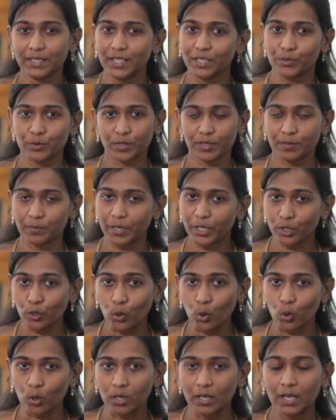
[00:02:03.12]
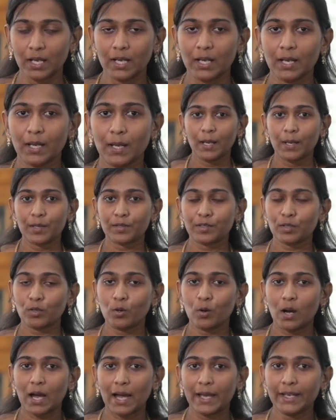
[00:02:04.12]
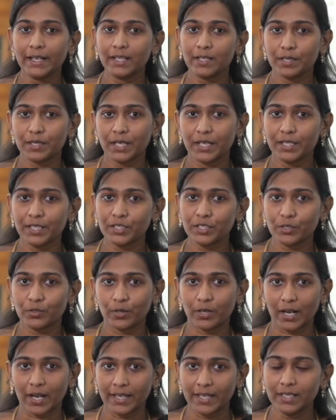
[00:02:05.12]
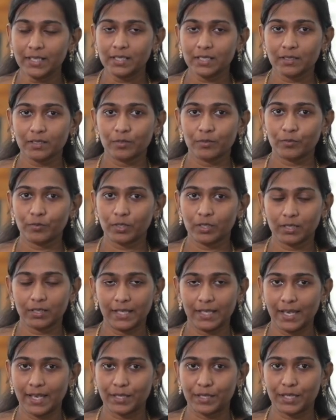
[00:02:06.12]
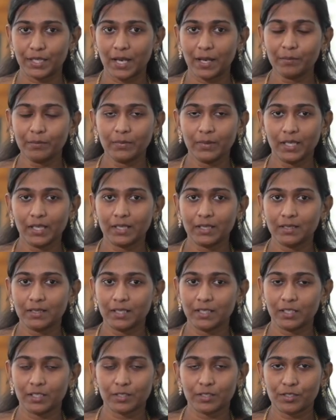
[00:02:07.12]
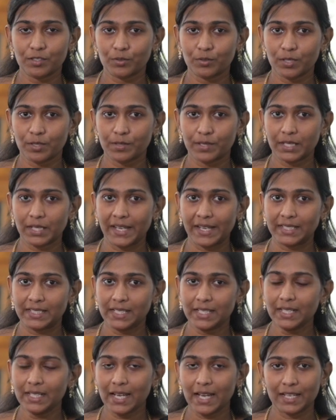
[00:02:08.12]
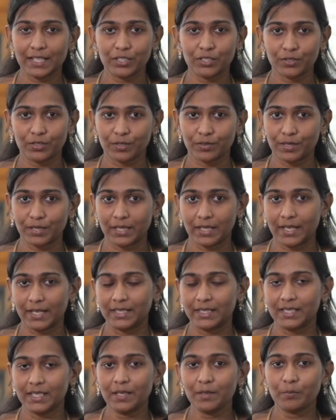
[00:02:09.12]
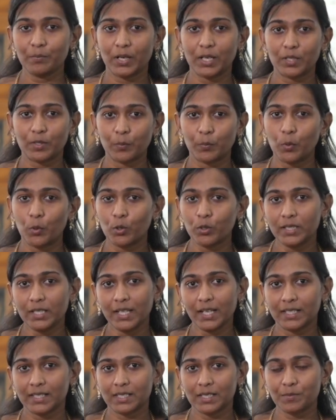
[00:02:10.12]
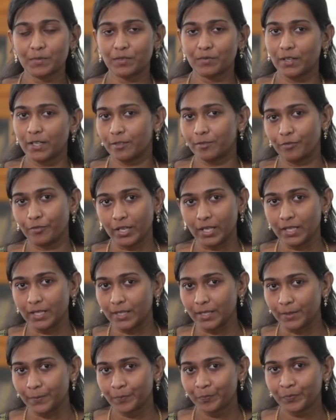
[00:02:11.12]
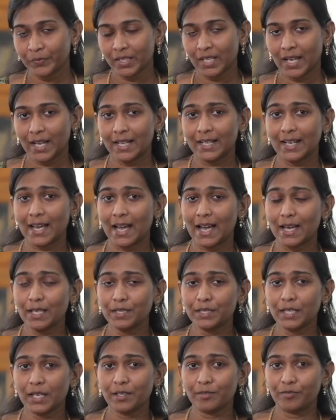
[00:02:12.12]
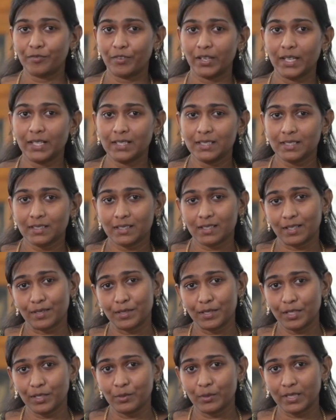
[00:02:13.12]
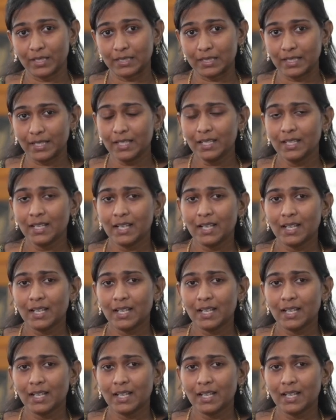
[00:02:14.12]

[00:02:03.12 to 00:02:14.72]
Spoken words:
that was my goal. So I decided to write the exam in the years 2018 and 2019, but both the attempts were a failure. And as I failed consequently,